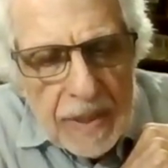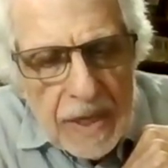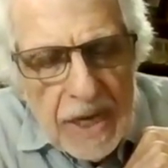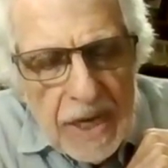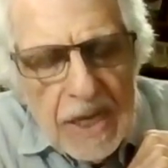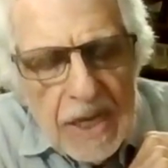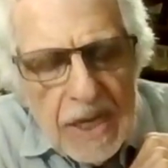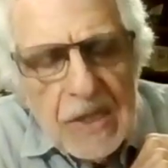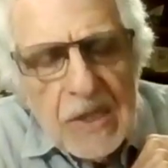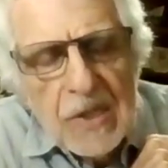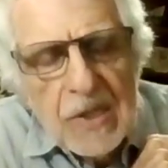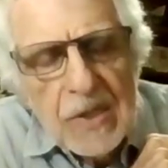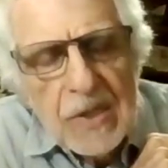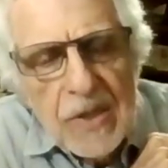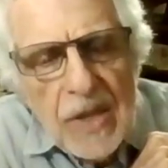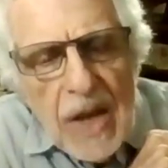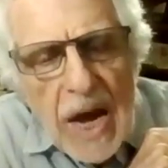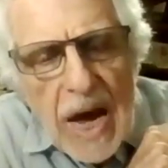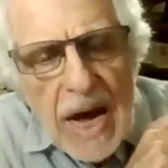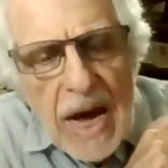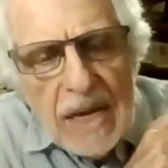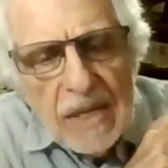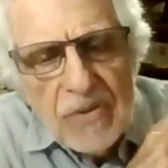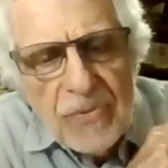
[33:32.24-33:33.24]
It's
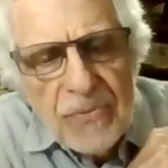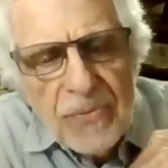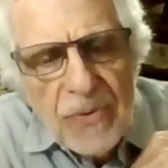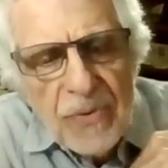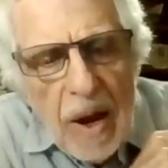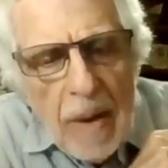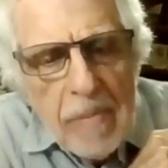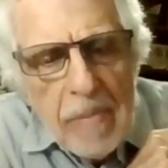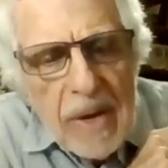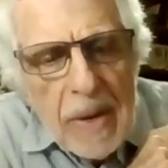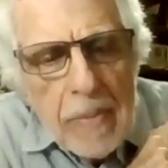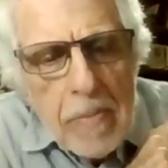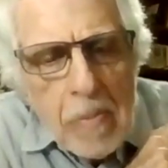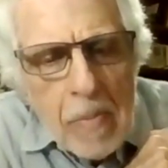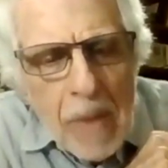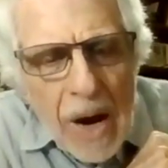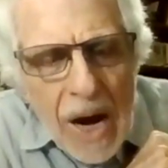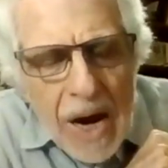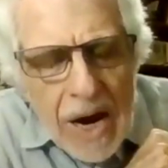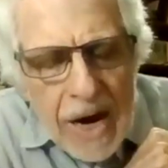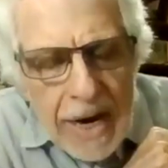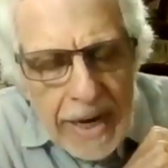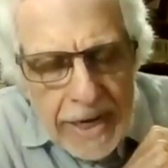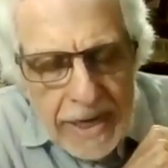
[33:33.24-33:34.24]
not from a
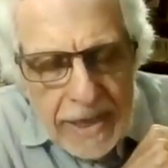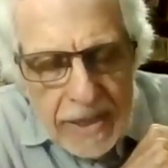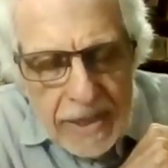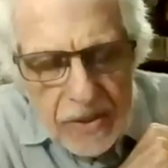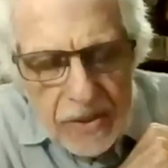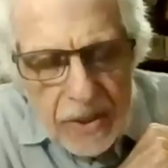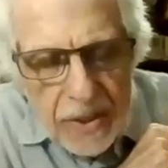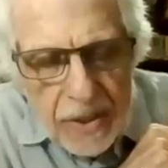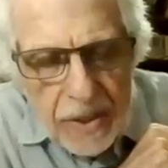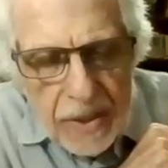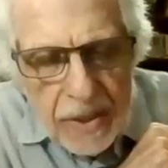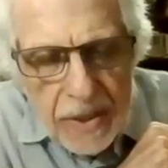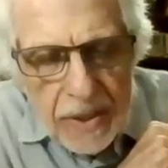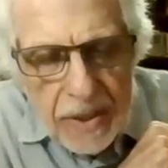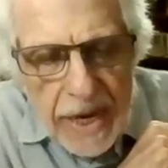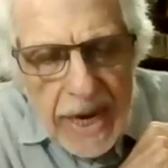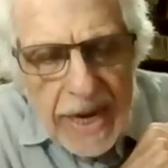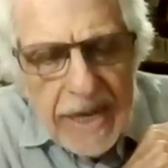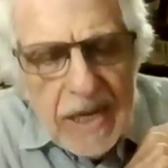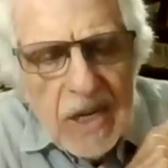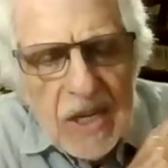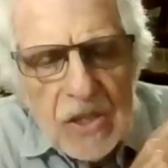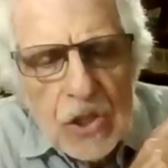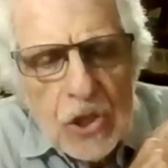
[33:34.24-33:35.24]
mind,
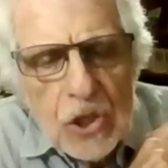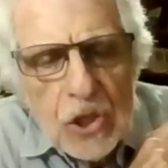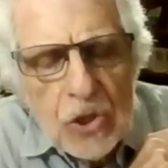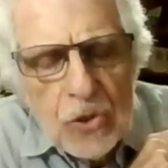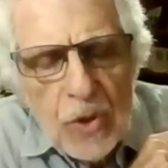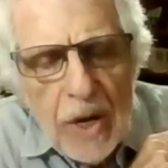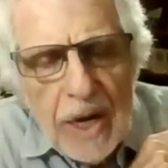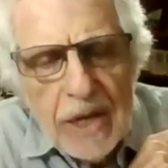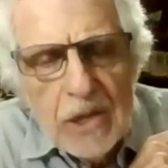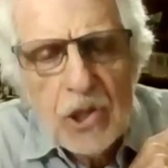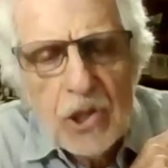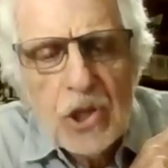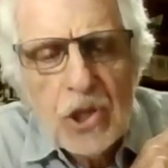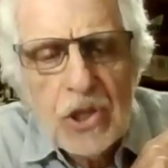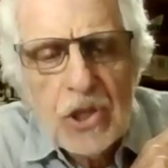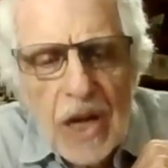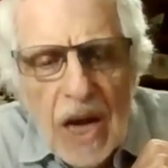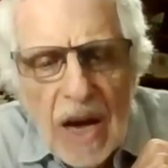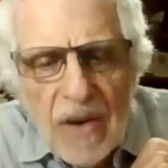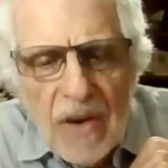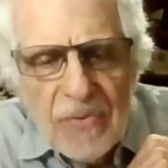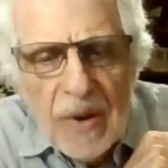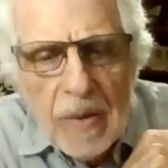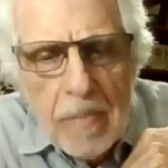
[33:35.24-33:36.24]
a construction
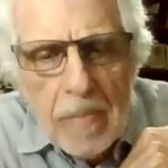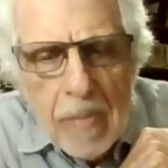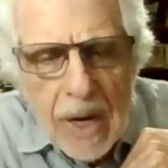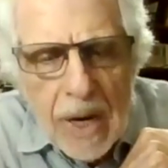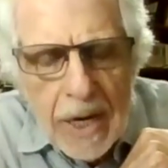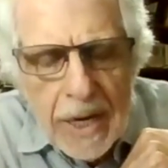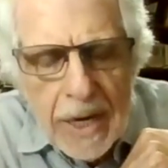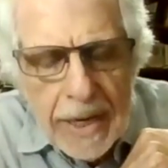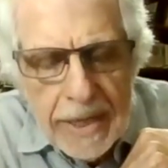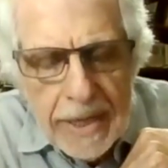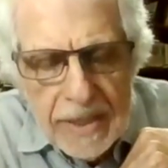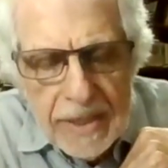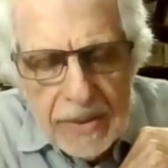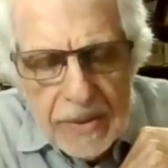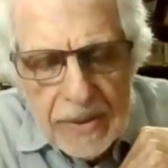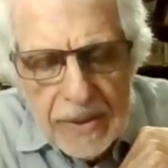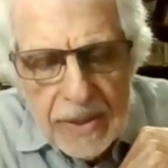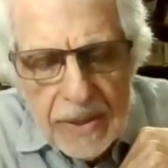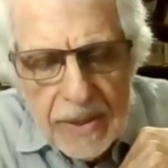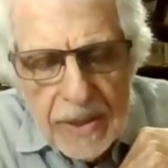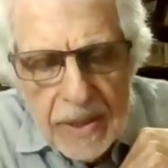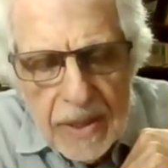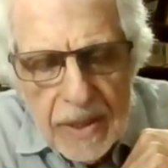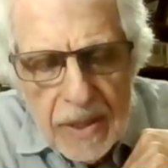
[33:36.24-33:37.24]
of a mind.
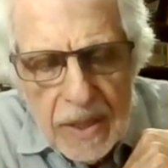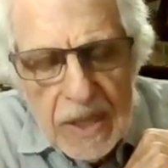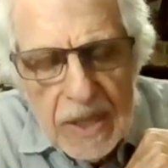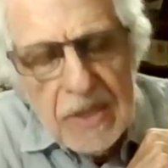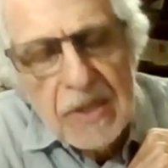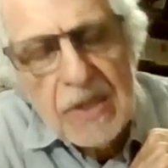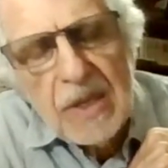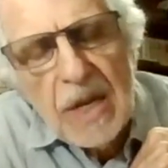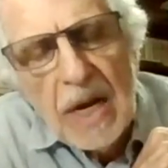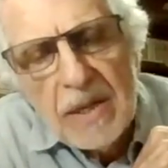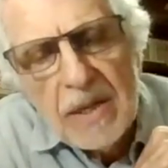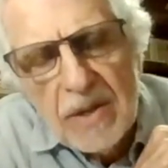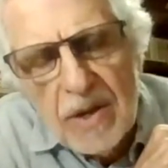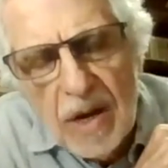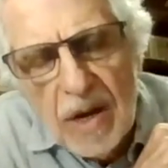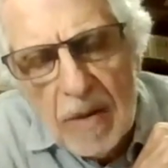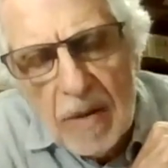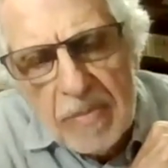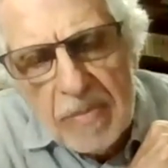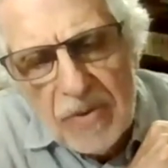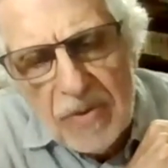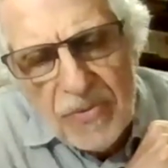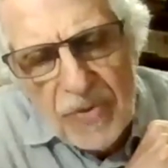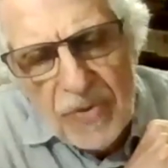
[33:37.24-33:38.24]
It's not
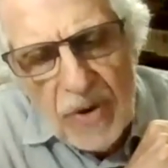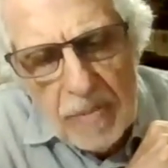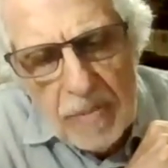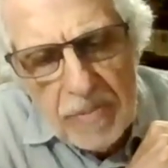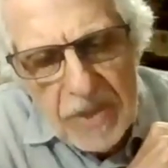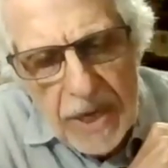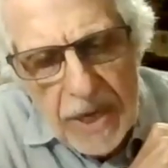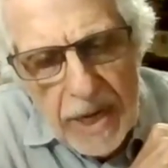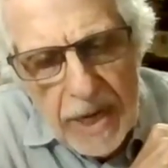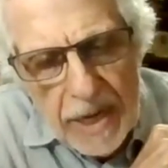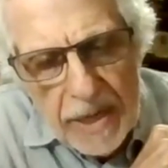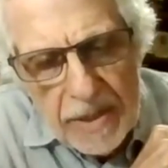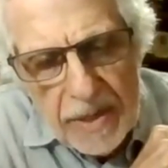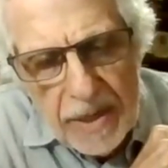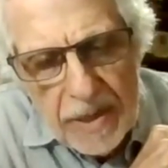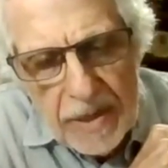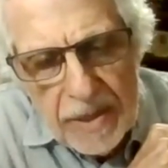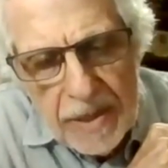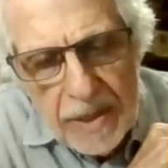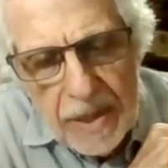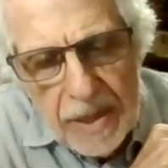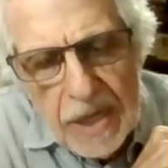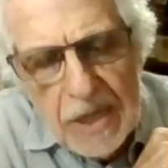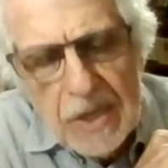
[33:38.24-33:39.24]
coming from that.
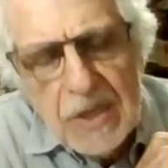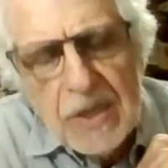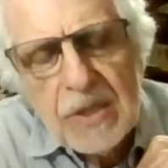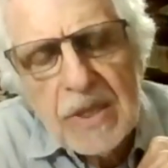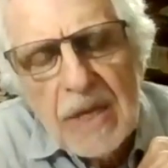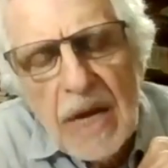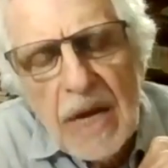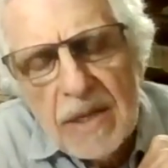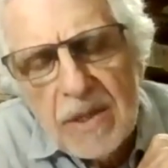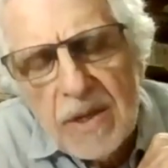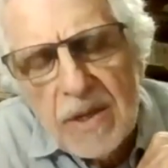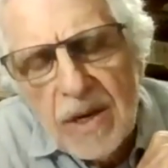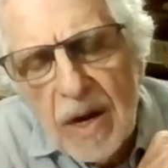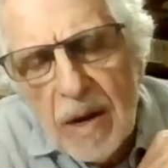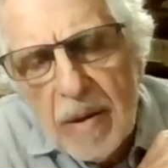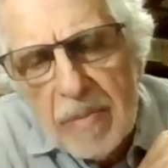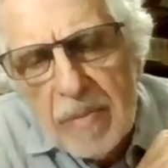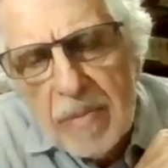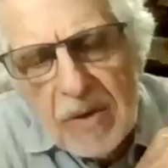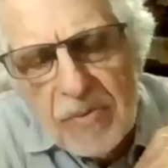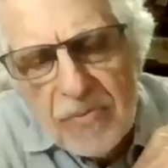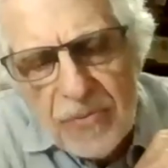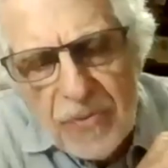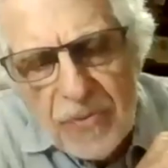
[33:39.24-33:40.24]
It's not
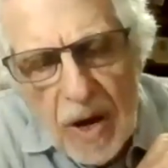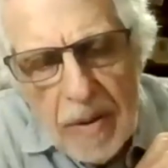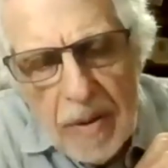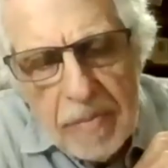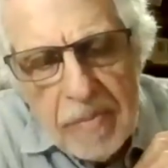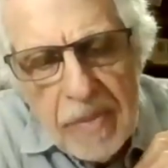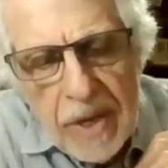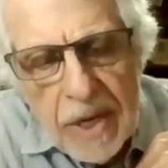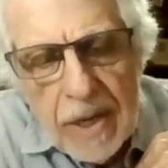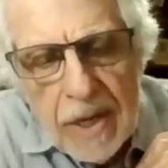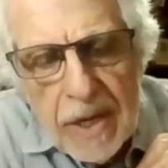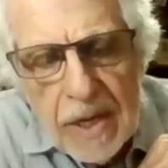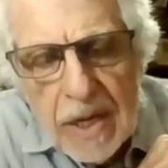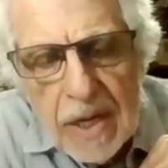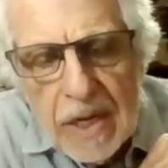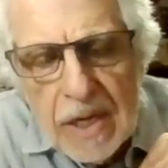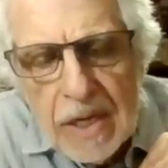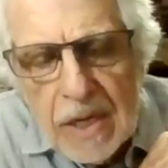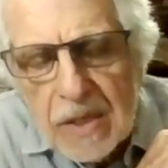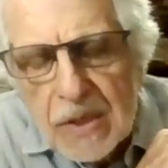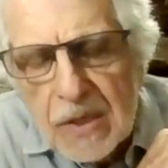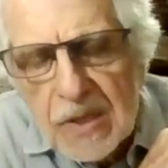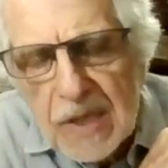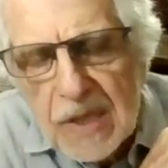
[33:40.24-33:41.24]
coming from
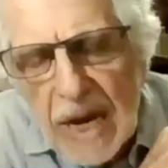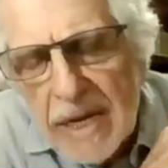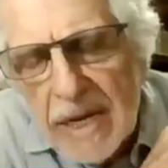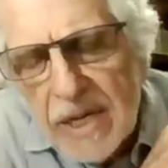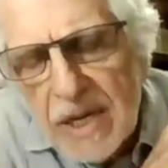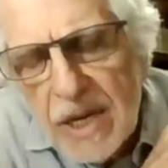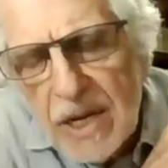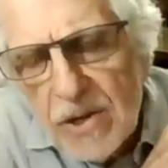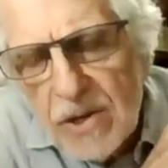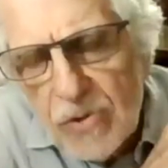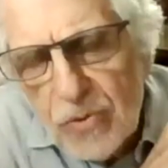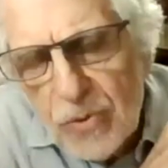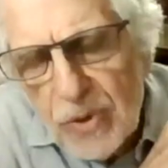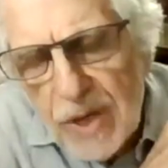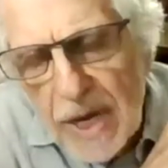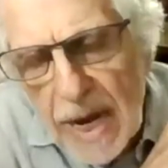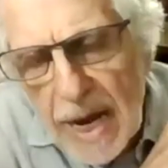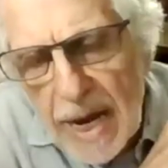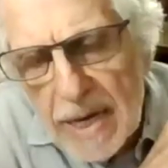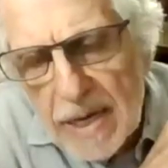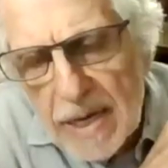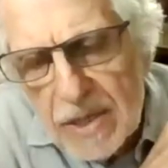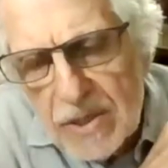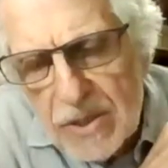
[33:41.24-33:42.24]
psychic
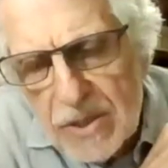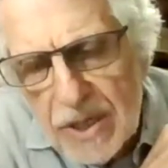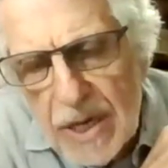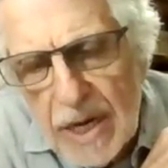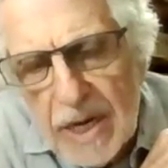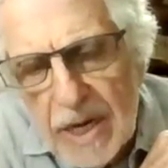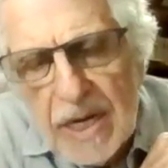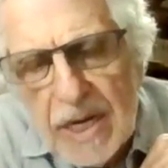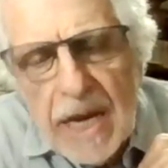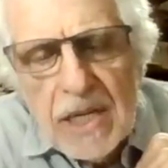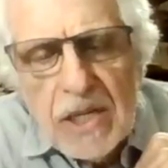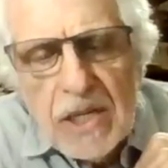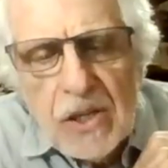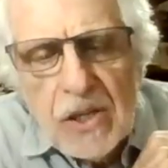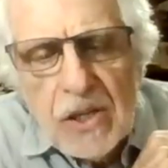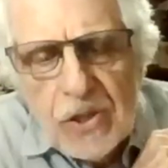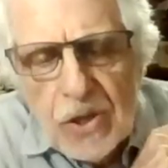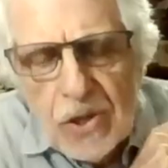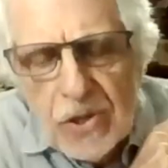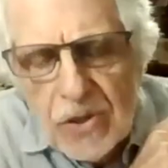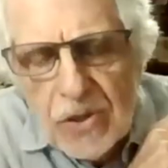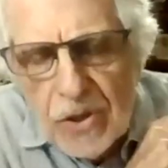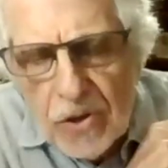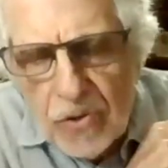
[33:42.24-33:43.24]
reality and
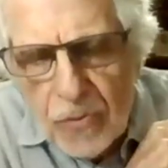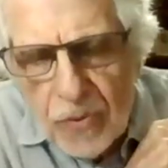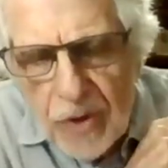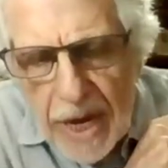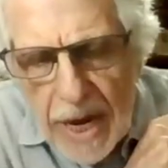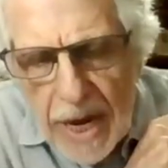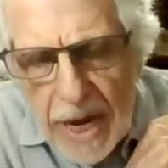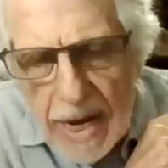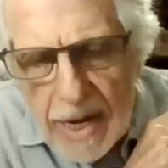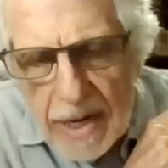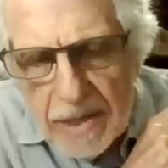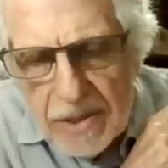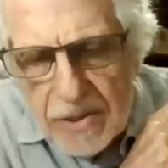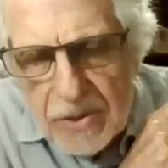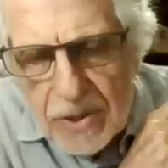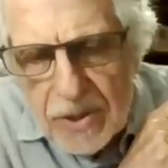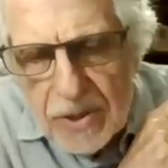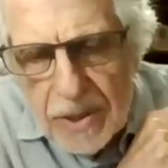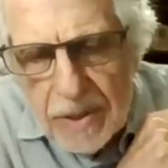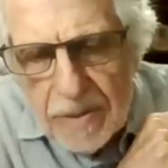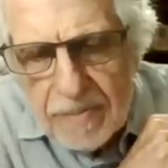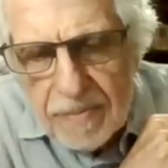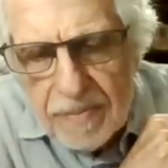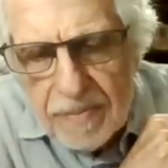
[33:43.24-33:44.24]
external reality.